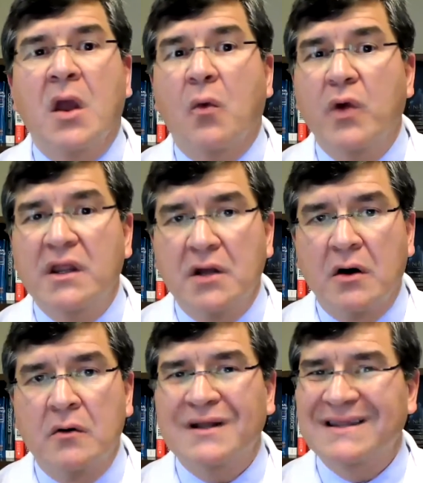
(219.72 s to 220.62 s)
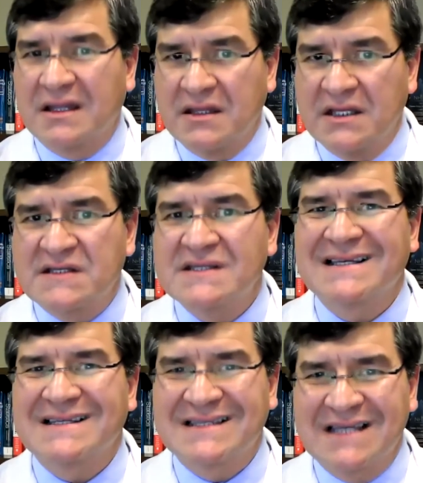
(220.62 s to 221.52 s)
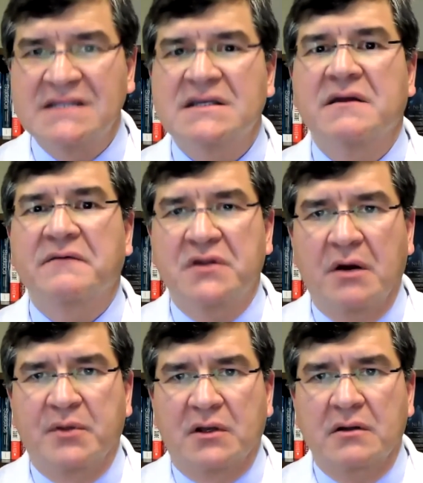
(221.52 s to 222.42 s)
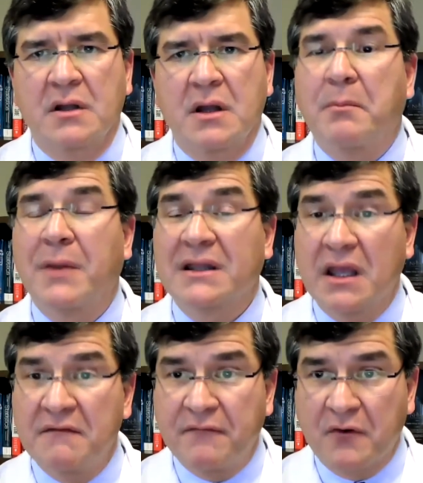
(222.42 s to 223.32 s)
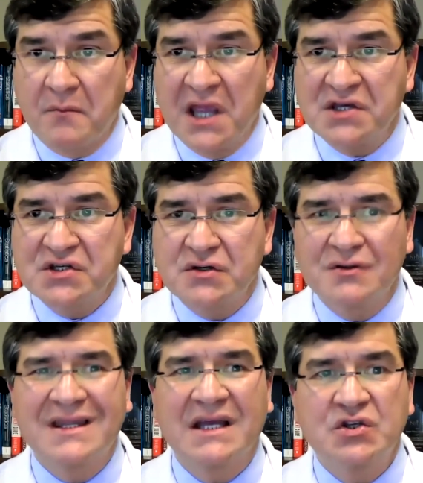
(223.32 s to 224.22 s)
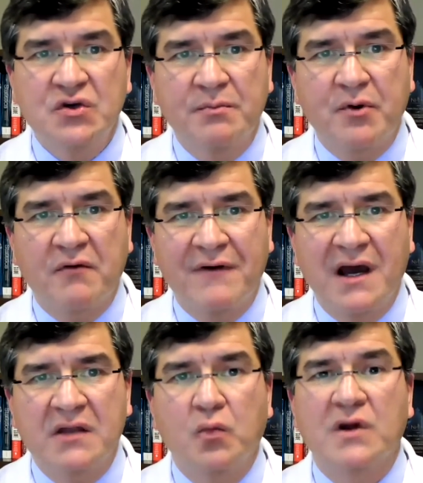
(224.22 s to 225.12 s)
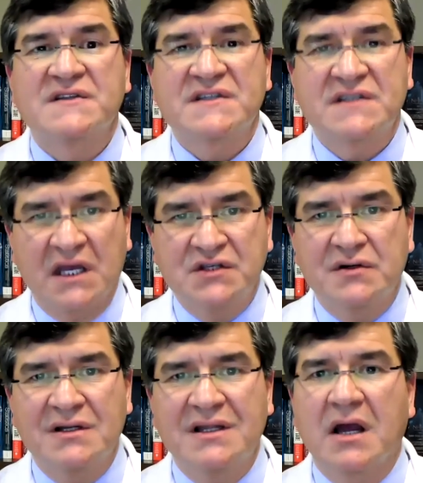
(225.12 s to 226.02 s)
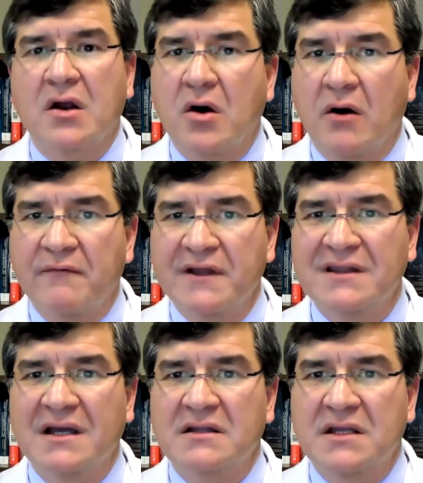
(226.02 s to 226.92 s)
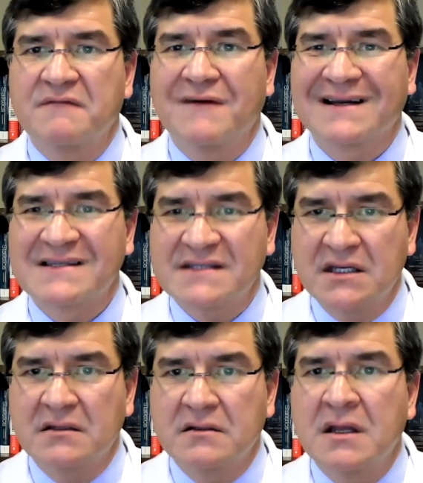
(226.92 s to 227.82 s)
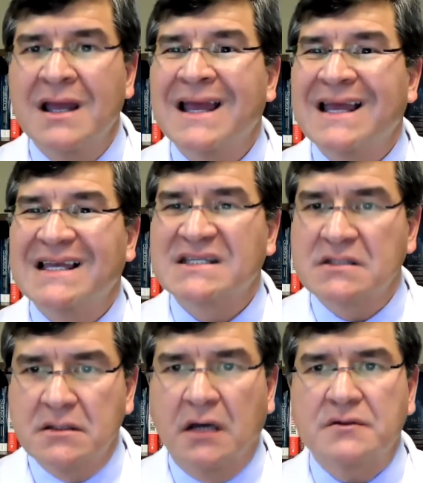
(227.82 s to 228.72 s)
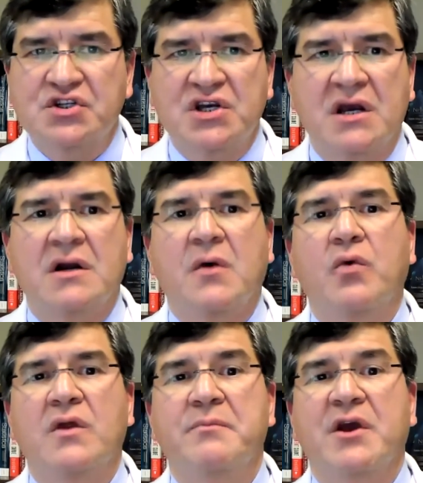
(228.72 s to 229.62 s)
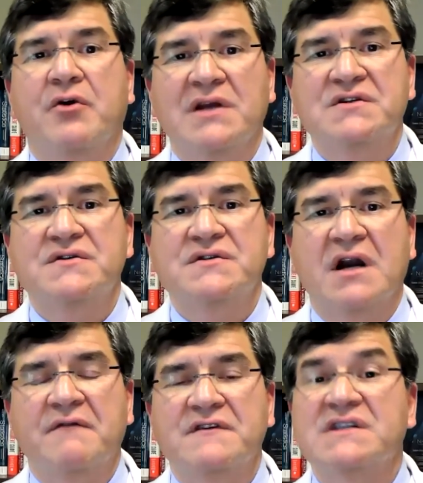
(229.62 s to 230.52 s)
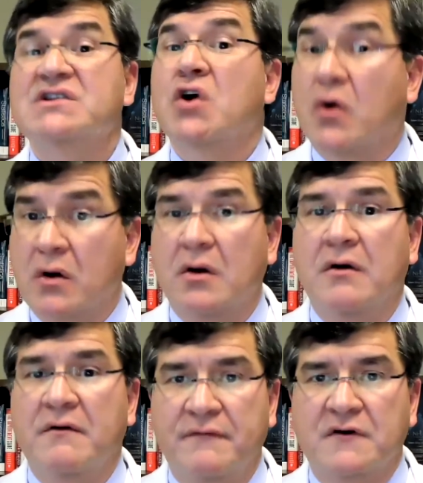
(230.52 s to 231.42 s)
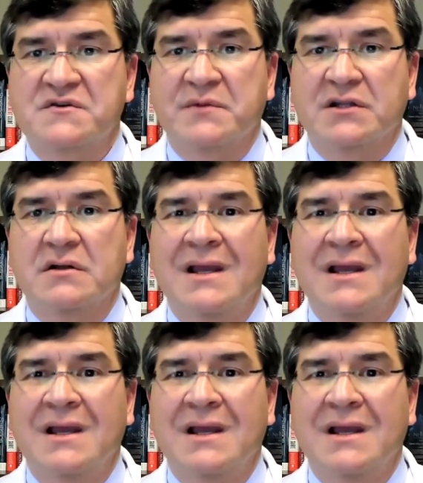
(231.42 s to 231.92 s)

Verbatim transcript: We know that this is a sensitive topic, but the information that you provide when scheduling a COVID 19 vaccine is not shared with immigration services or law enforcement.